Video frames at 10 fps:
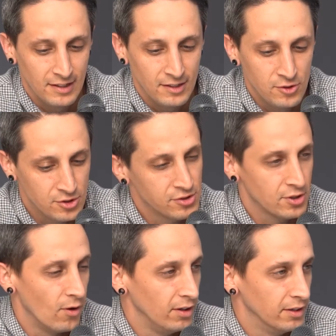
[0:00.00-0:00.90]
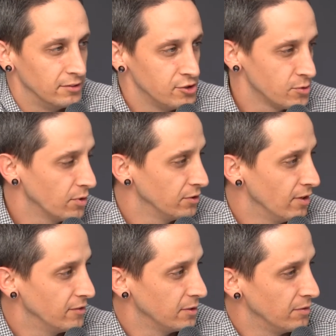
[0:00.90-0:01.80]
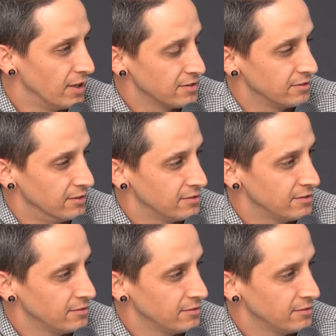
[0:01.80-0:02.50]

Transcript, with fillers: You should just go all in. You should want to do everything with excellence.